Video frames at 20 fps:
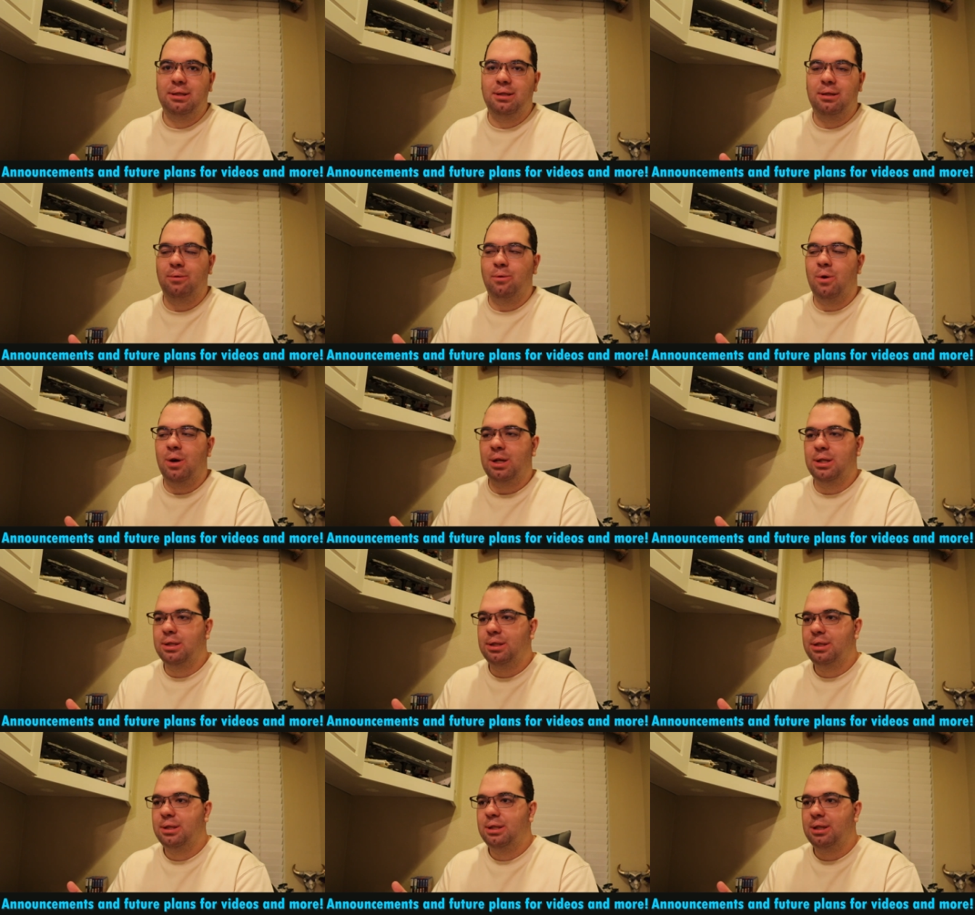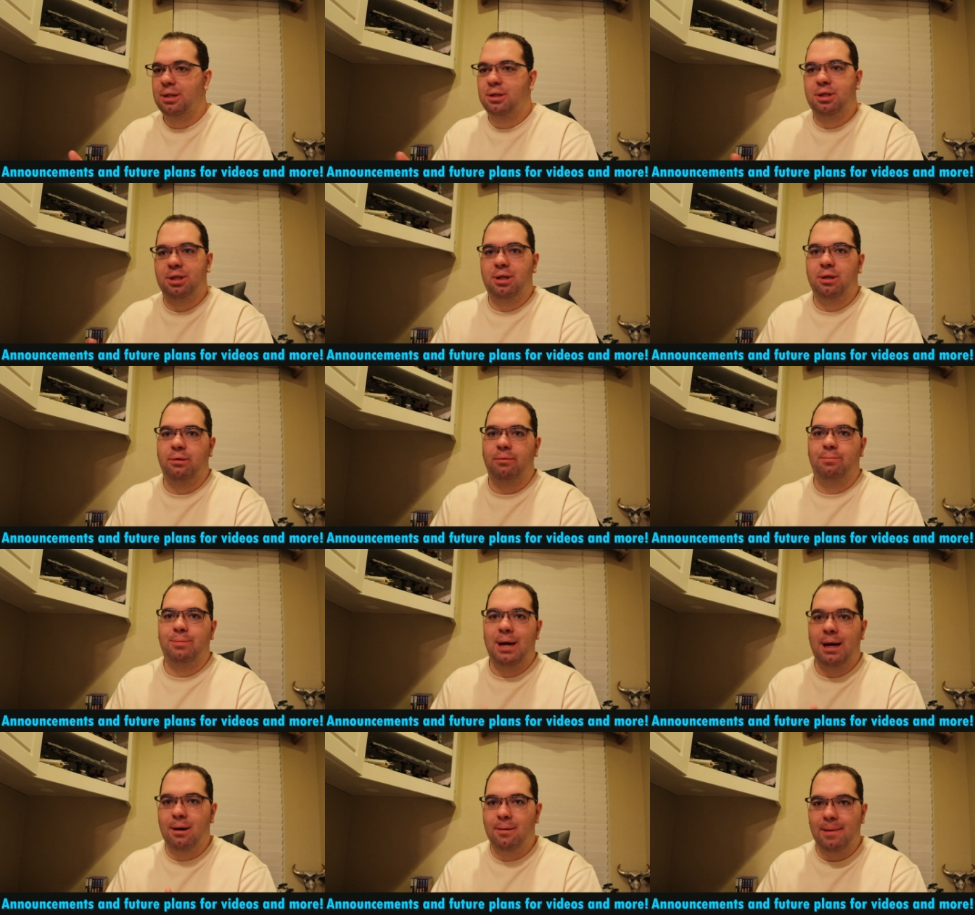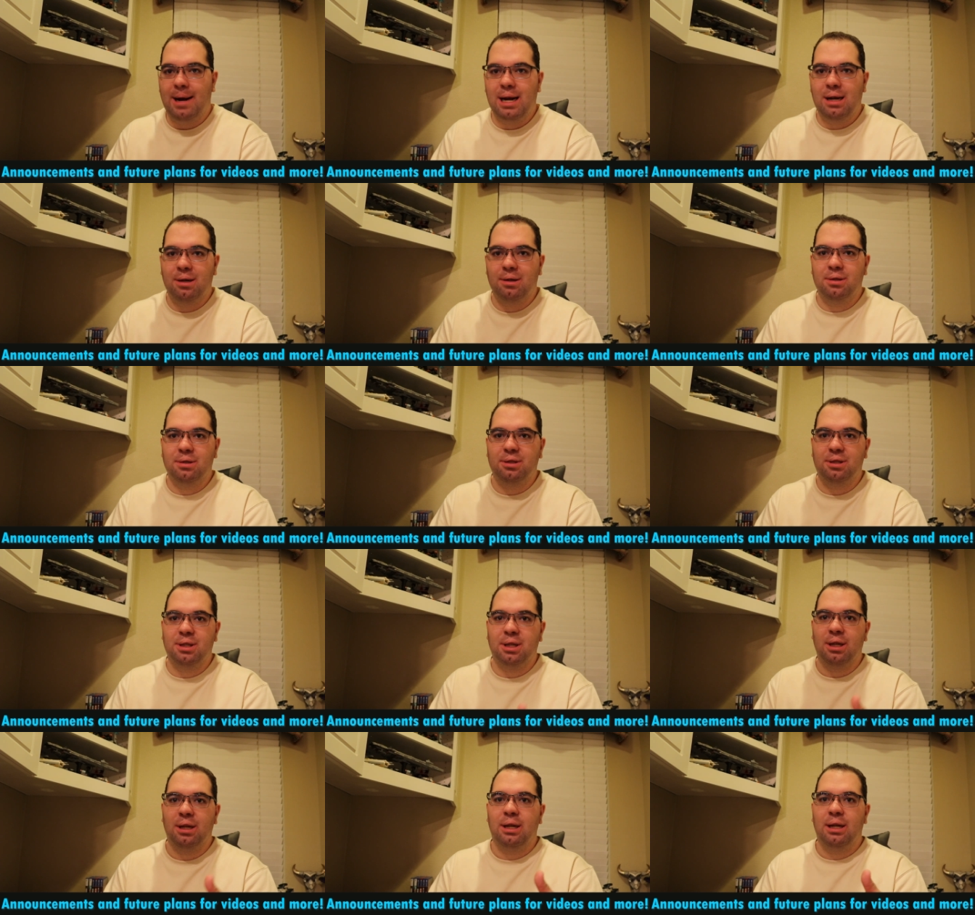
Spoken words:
ones. I'll just do Power Miners.